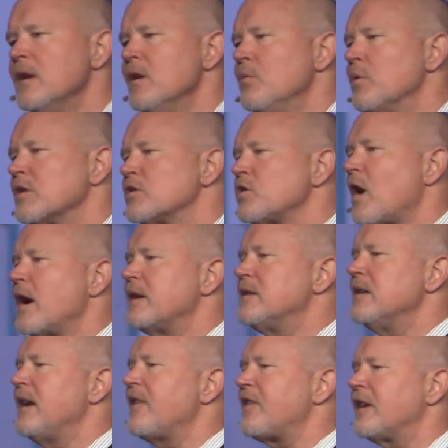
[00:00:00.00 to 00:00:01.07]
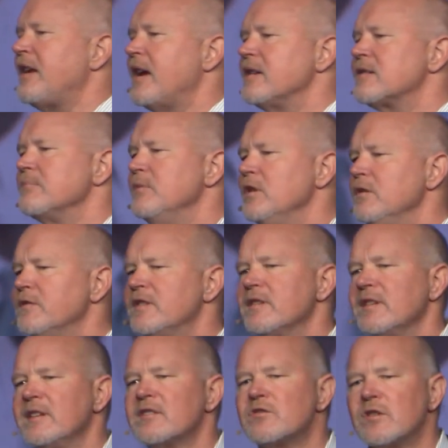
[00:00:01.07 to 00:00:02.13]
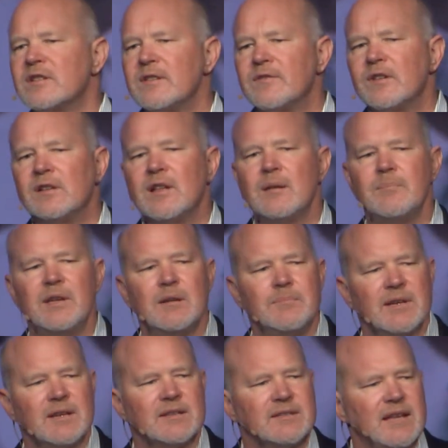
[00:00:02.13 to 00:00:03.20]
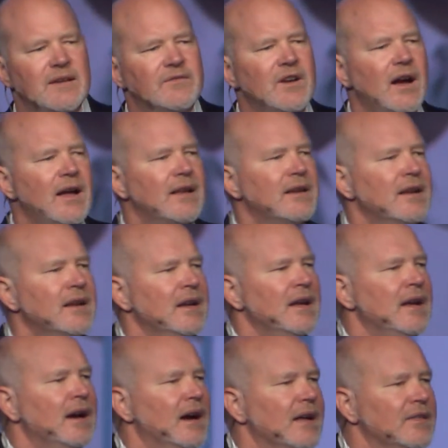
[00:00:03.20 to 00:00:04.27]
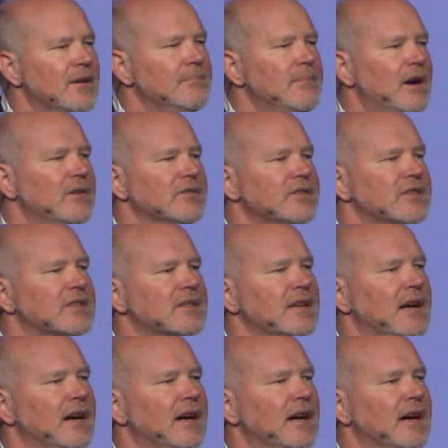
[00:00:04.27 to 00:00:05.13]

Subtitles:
We're trying to get the case moved to the District of Columbia because they've got the most